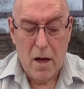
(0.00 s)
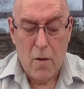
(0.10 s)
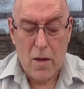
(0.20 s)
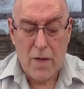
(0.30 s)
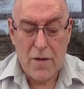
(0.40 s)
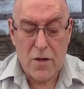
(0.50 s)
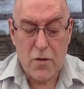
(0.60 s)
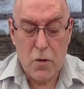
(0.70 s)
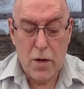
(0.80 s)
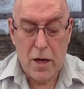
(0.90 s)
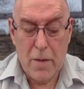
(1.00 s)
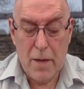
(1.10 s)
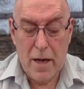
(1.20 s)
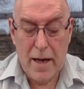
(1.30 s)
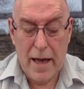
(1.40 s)
Whatever's crawling up
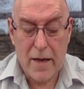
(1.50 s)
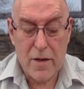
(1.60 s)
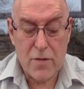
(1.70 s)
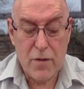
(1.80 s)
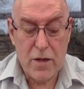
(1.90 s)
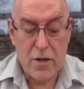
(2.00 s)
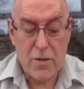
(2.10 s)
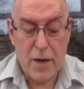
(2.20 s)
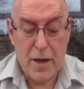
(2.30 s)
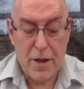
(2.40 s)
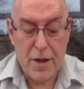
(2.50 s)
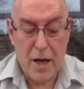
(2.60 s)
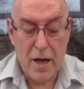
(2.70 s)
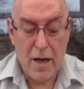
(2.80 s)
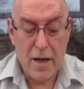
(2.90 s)
my leg has reached my
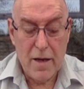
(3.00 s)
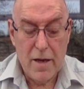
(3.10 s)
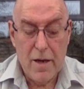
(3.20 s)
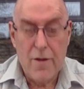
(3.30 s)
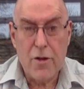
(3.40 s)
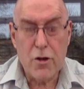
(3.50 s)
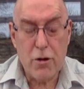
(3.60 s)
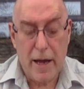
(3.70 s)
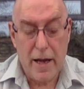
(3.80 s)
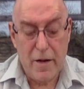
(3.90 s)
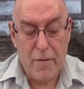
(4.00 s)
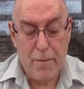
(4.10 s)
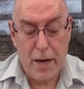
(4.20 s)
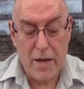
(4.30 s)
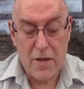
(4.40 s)
thigh. The trail of
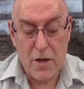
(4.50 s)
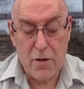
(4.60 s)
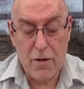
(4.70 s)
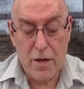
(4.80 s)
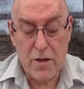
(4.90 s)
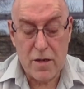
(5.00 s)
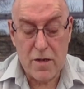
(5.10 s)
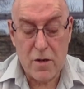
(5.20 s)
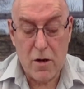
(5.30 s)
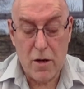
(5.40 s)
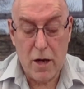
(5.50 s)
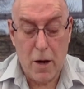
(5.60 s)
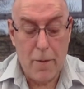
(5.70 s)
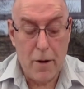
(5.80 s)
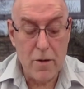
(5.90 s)
biting creatures has gone
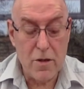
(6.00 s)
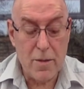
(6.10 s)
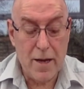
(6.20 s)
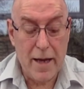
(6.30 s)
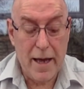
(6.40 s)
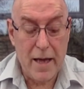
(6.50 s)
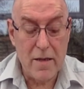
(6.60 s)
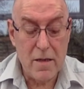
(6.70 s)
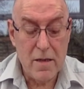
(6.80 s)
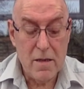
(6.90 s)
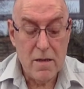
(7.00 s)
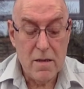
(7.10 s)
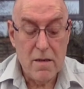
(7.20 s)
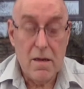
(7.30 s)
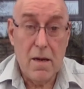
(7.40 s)
up onto my head.
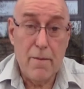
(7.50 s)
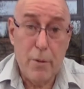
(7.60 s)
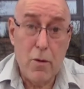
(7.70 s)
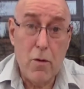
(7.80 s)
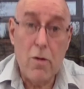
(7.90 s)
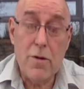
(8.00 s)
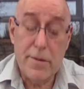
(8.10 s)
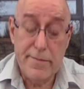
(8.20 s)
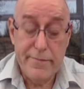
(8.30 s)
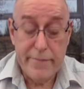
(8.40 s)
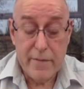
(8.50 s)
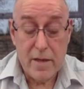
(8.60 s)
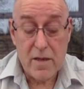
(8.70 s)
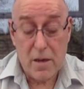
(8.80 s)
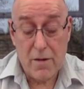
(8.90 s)
I'm bald,
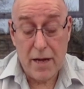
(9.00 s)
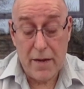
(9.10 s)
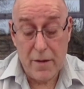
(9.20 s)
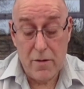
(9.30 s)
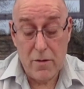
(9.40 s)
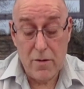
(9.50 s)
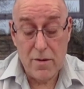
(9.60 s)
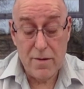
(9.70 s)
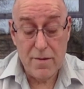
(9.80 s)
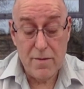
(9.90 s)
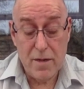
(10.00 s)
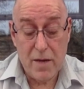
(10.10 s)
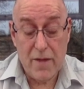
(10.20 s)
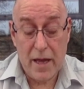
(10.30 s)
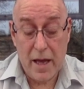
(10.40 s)
so thank the Lord,
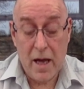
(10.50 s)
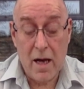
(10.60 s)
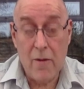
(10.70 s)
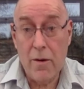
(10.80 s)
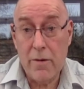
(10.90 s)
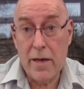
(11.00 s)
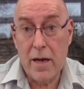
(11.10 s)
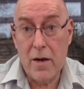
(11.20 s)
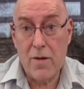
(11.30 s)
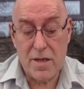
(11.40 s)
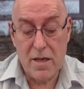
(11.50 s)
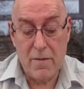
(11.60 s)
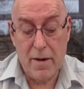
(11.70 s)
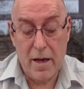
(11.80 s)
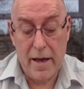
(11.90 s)
whatever they are won't get lost in
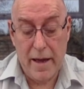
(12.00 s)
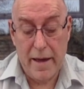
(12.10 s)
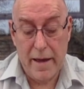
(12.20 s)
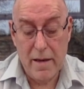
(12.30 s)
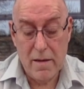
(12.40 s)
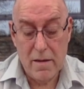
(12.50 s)
my hair.